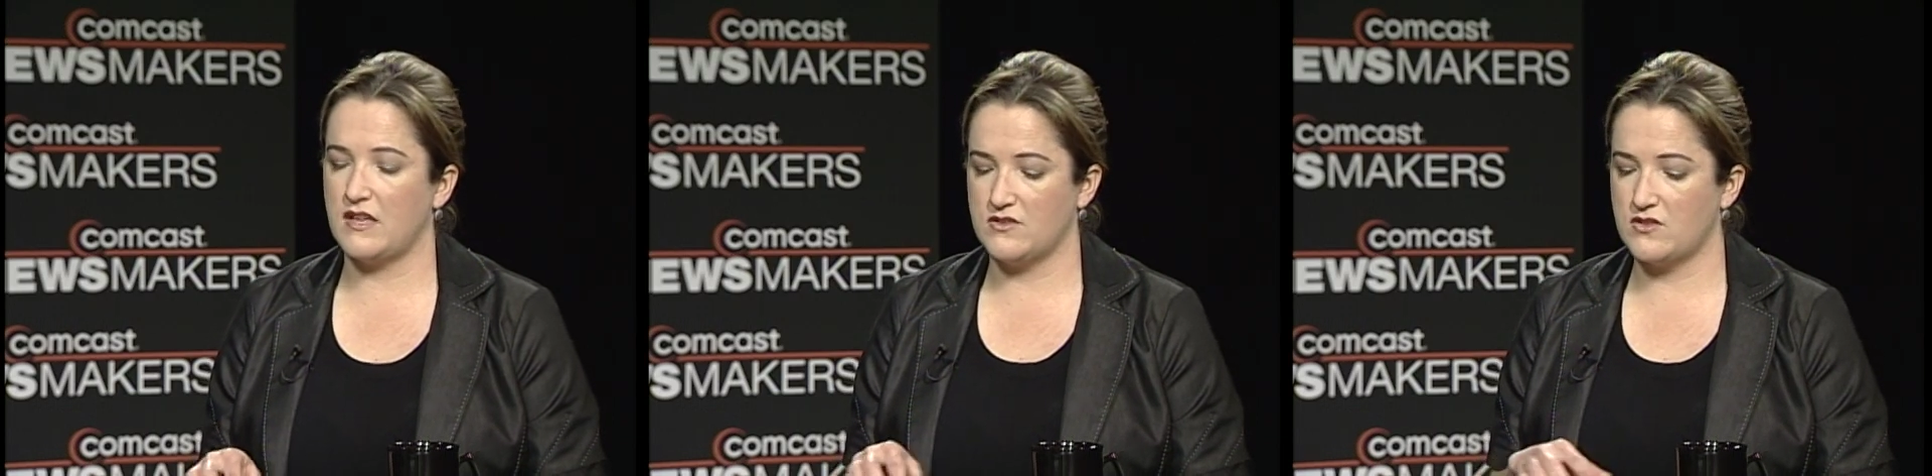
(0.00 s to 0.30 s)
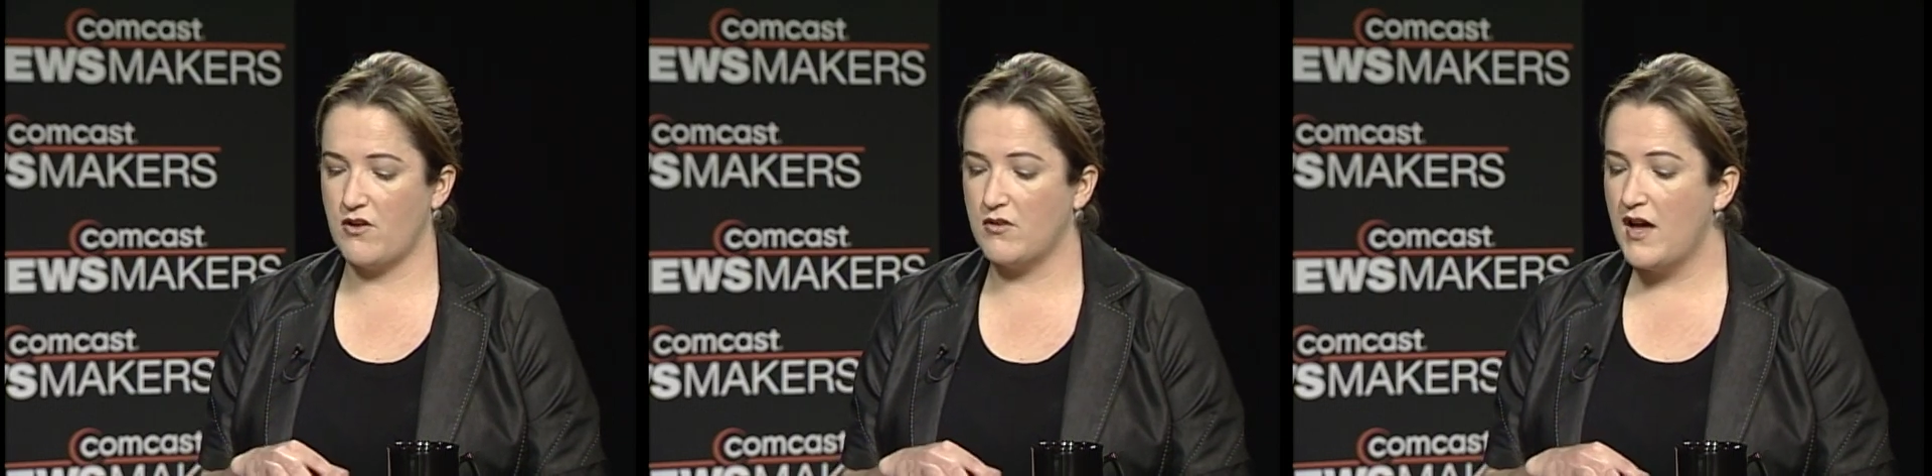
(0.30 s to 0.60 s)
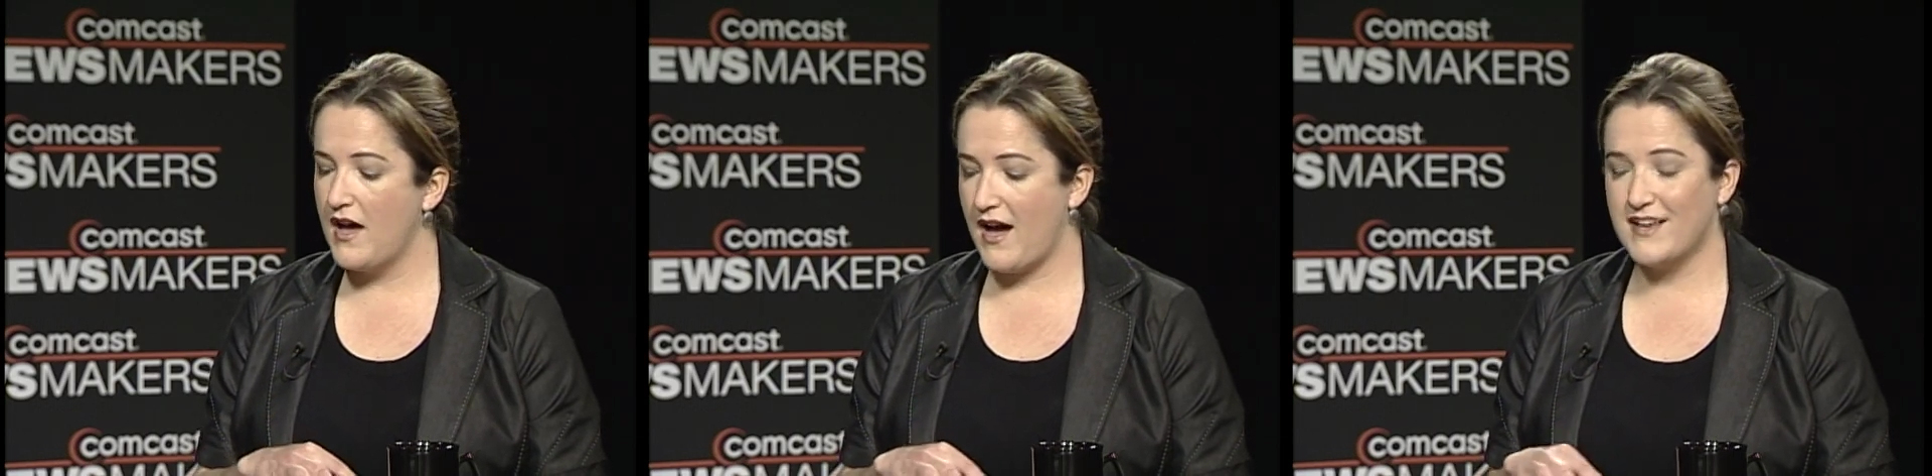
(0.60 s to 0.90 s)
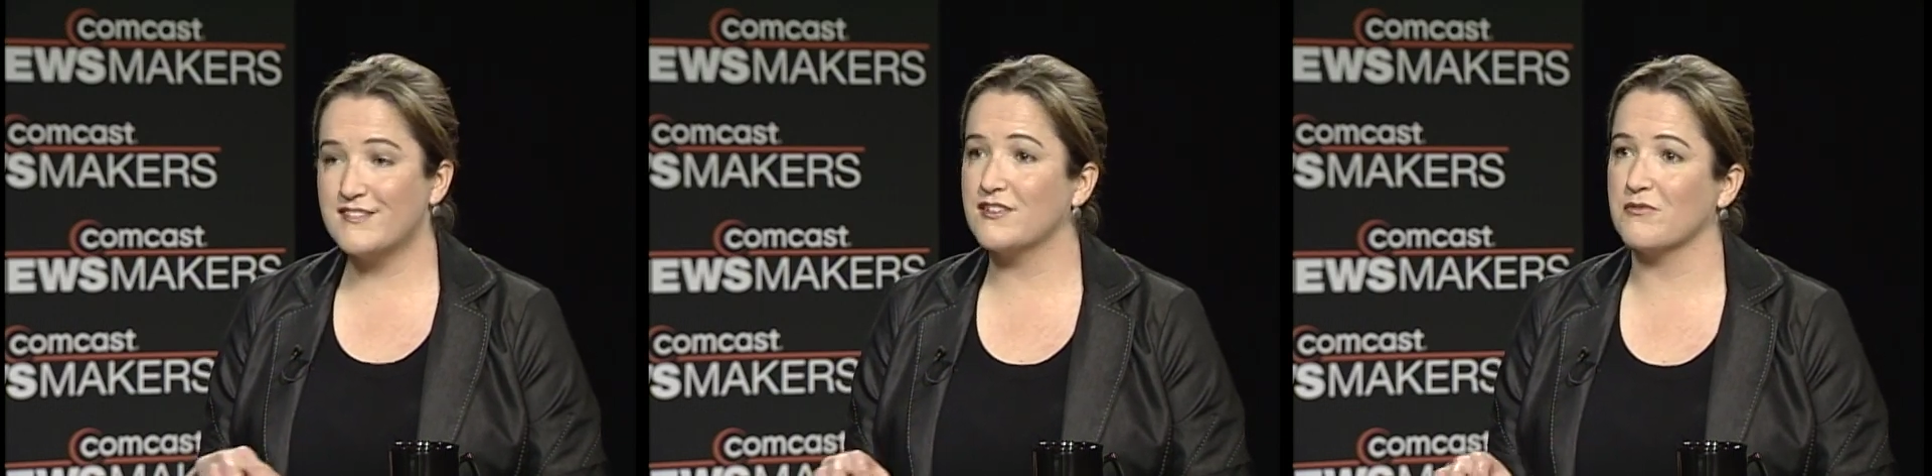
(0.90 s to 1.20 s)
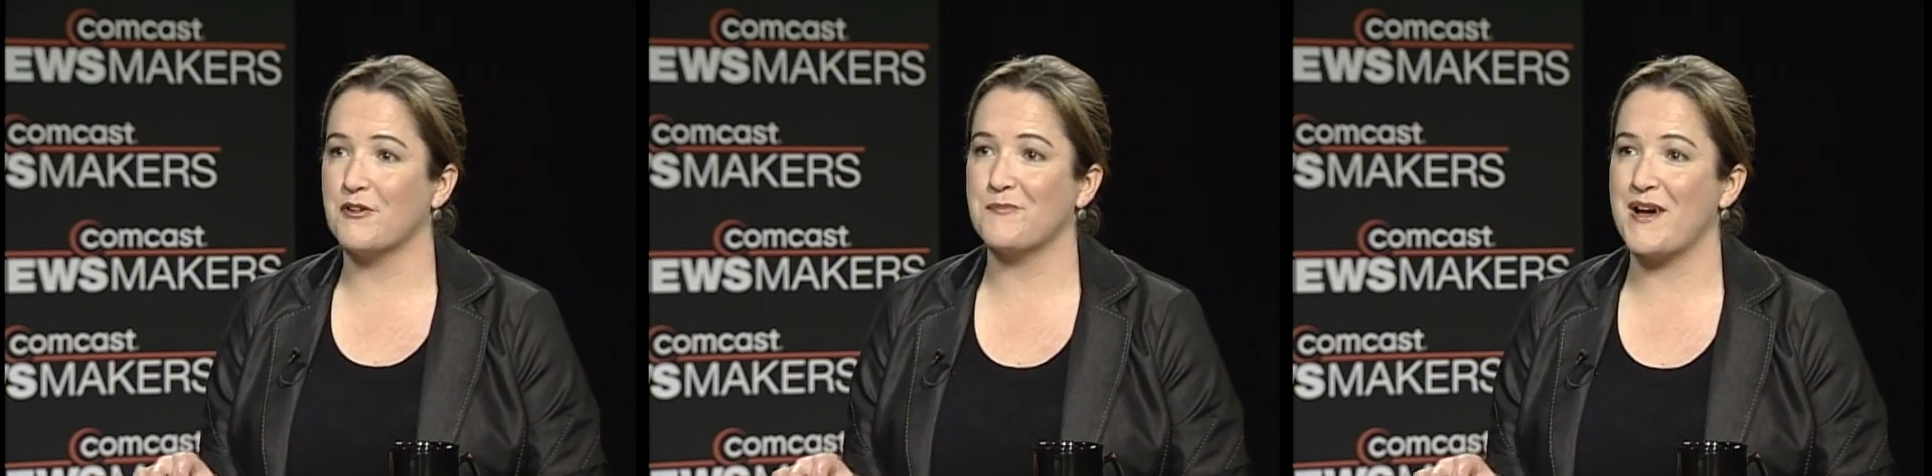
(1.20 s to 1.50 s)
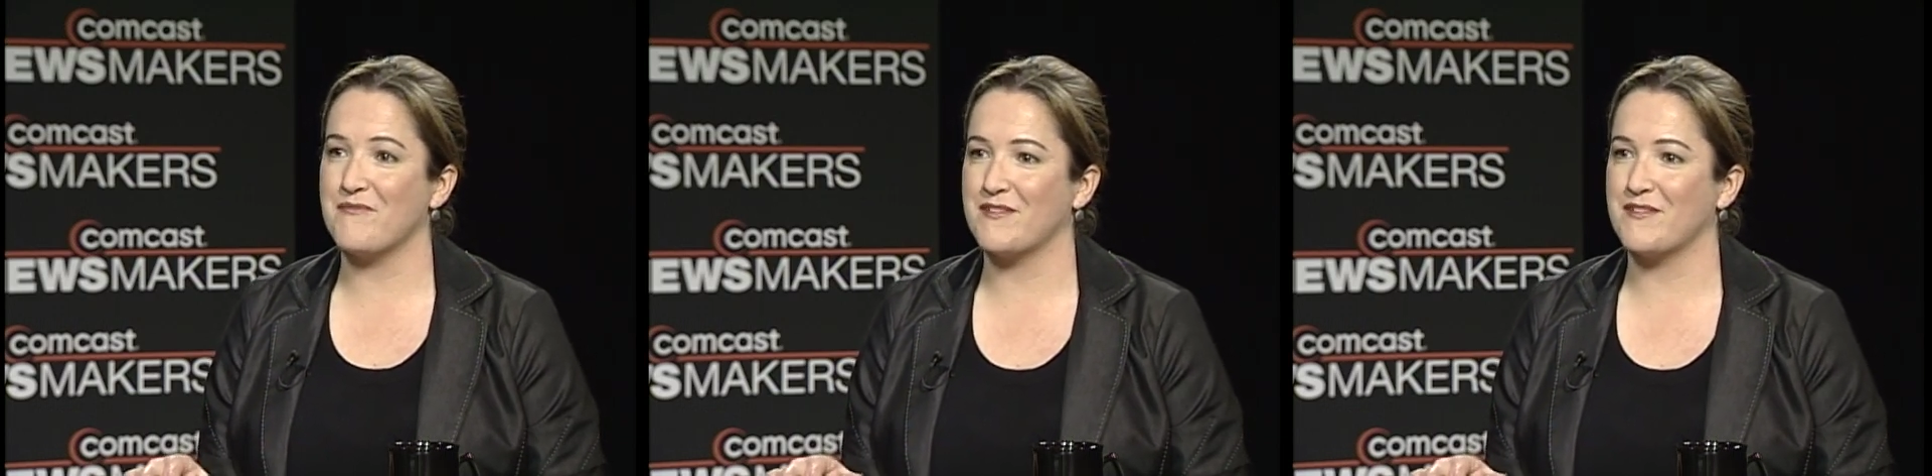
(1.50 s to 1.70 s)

And so I see a roadmap